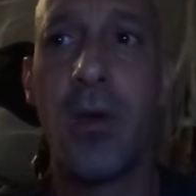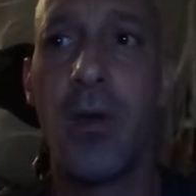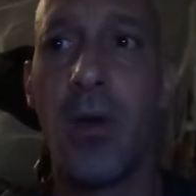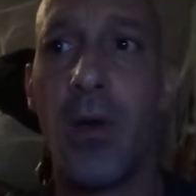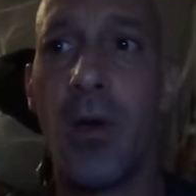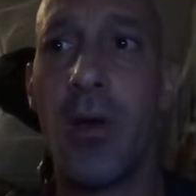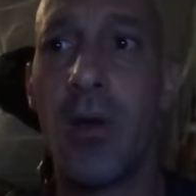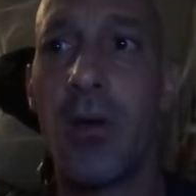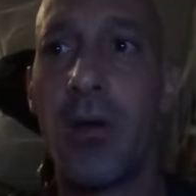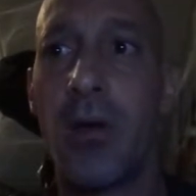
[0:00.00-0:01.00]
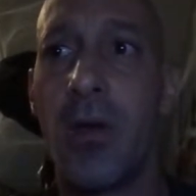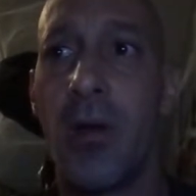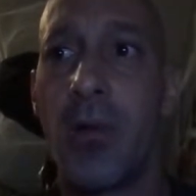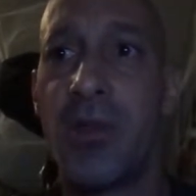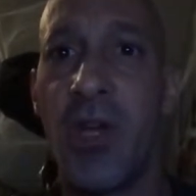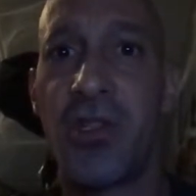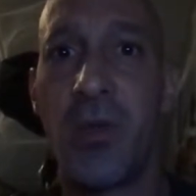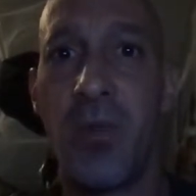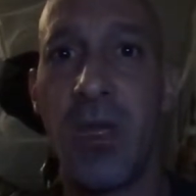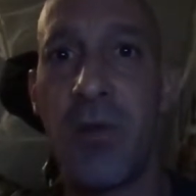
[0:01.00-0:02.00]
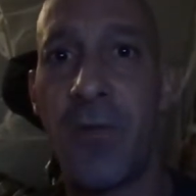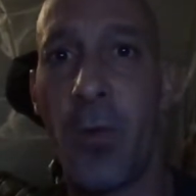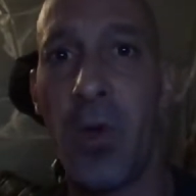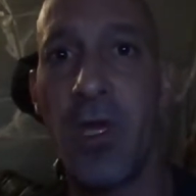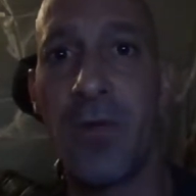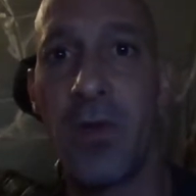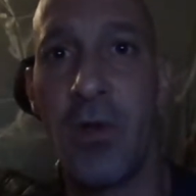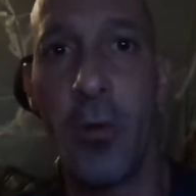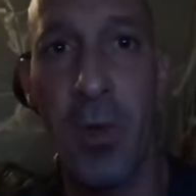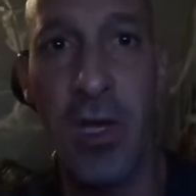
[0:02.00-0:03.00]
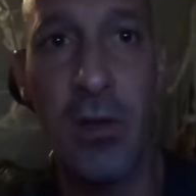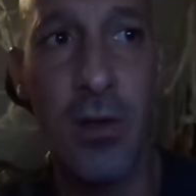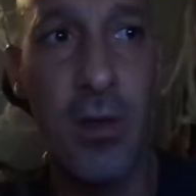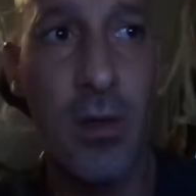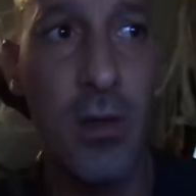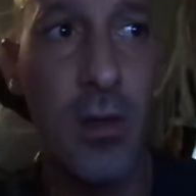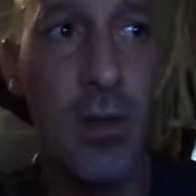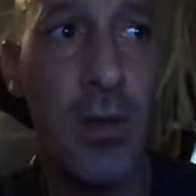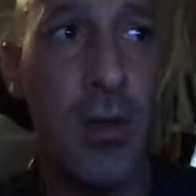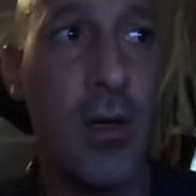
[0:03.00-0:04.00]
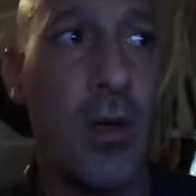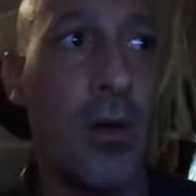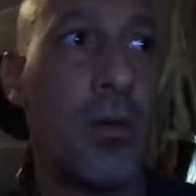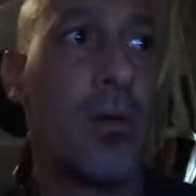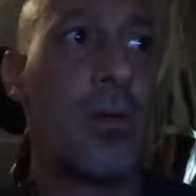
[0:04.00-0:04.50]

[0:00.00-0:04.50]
you know, judging me before he even knew me, you know.